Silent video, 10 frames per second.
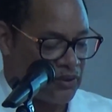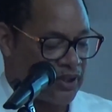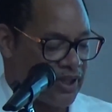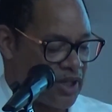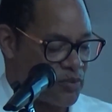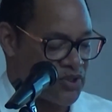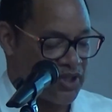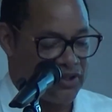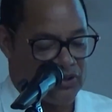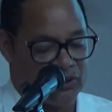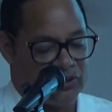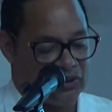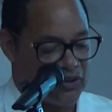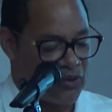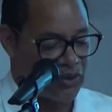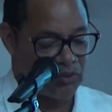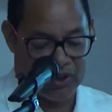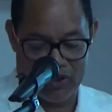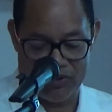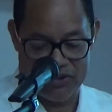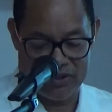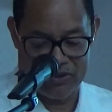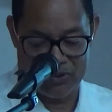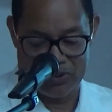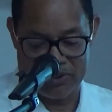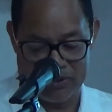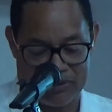all I kept saying is only in one word Christian soul.